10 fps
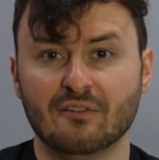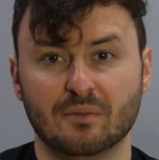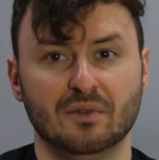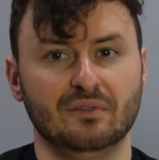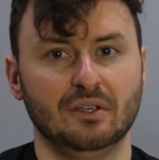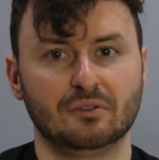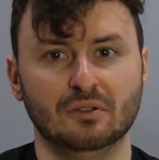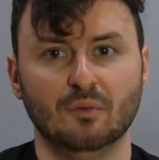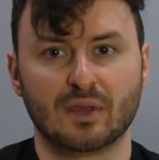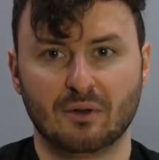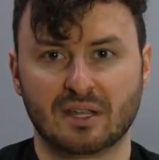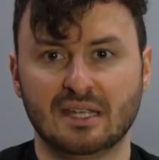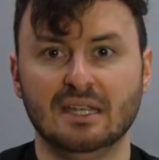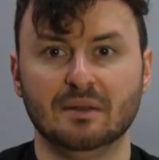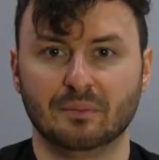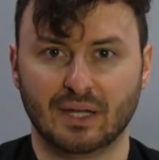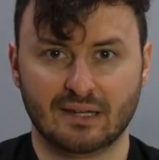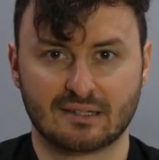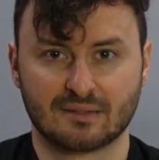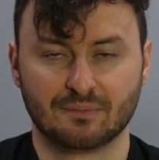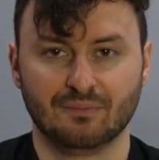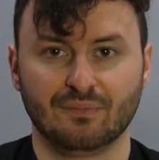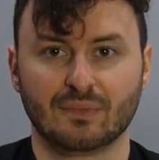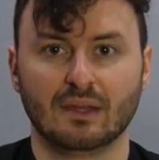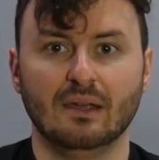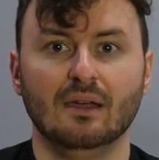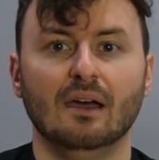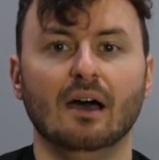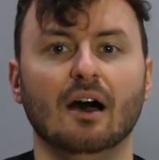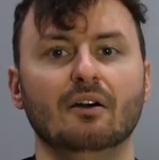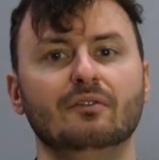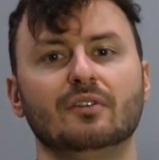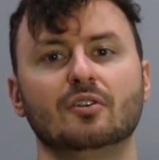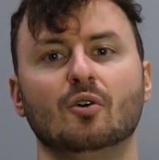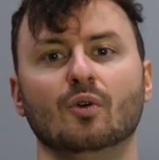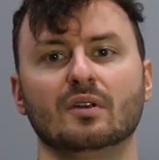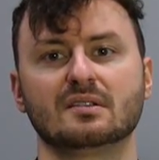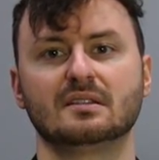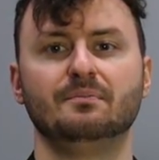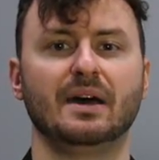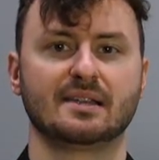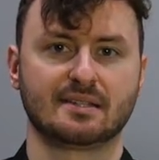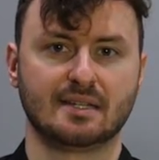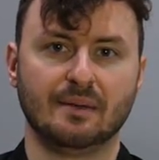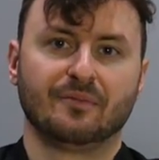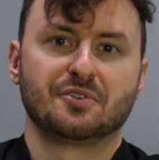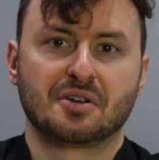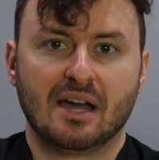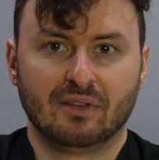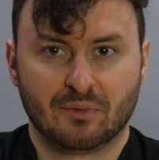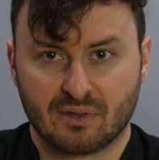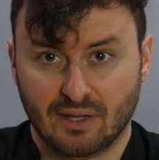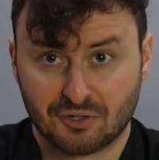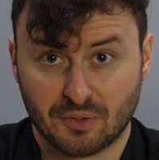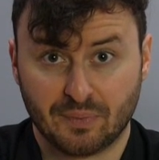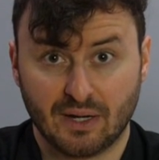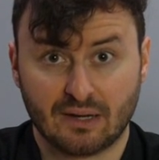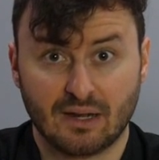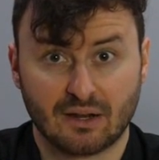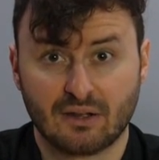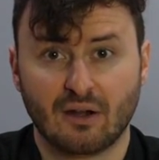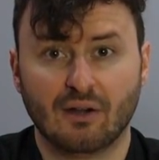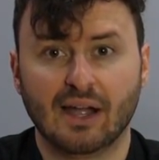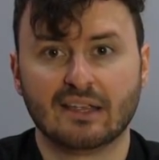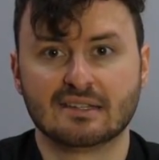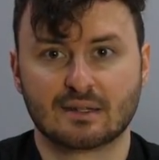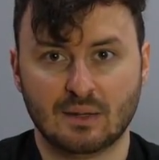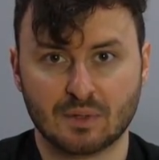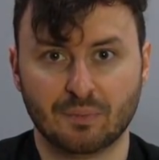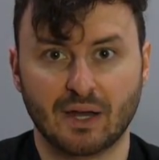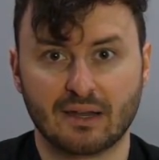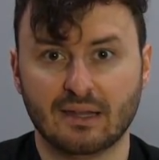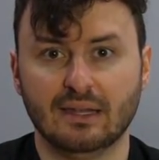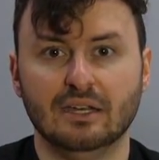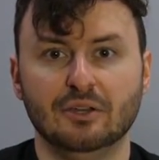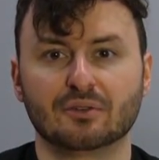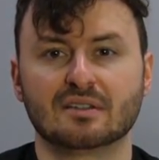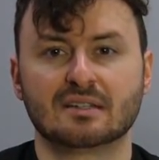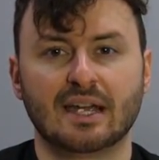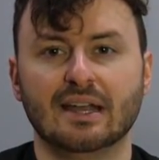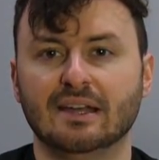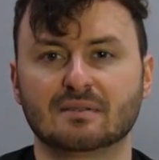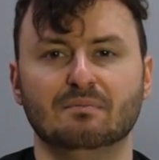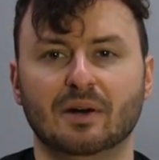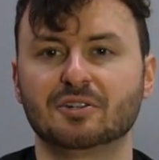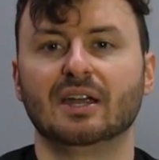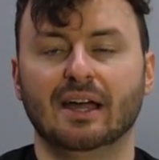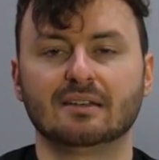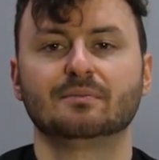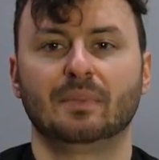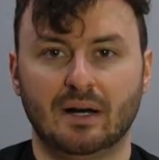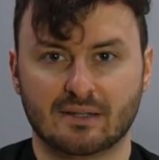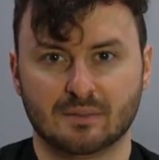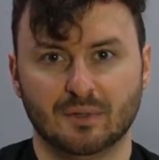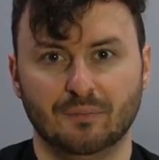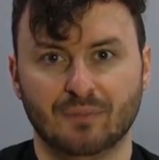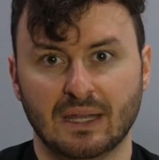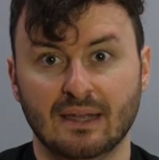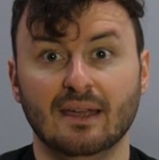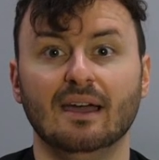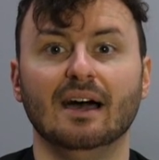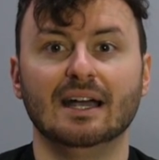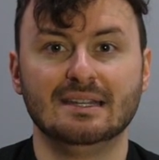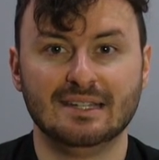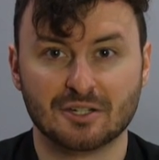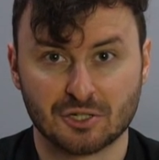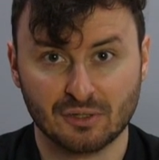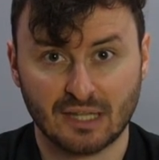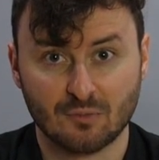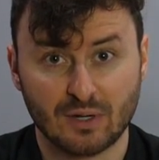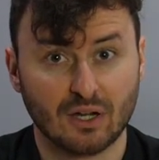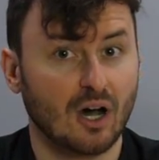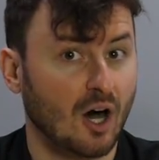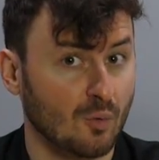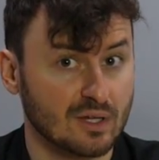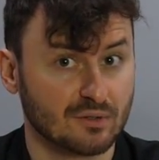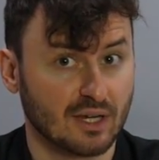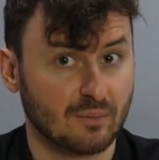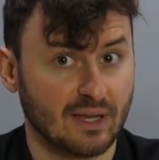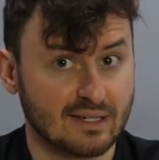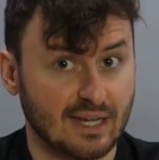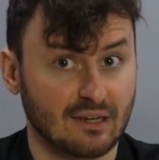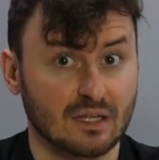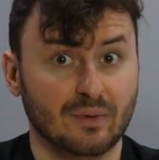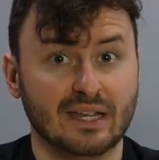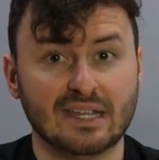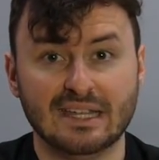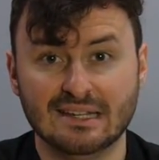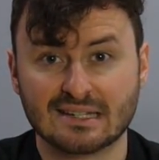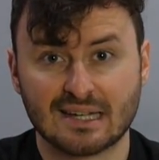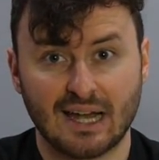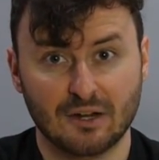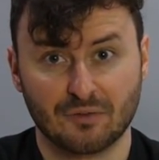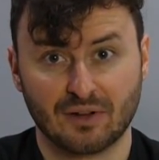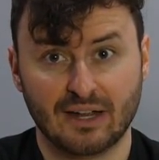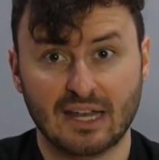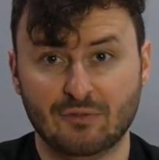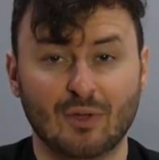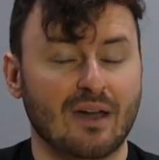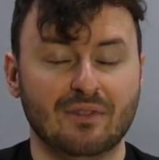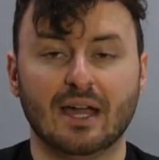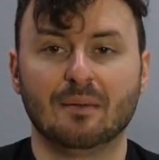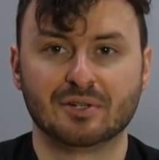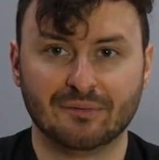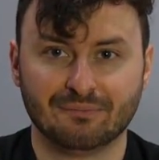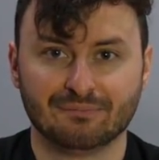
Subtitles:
from the vehicle without a key in place. Of course, the best tip for traveling with an electric bike on a car rack is to keep the bike in your sight as much as possible. Additionally, we'd always recommend taking the bike inside overnight if you have the option.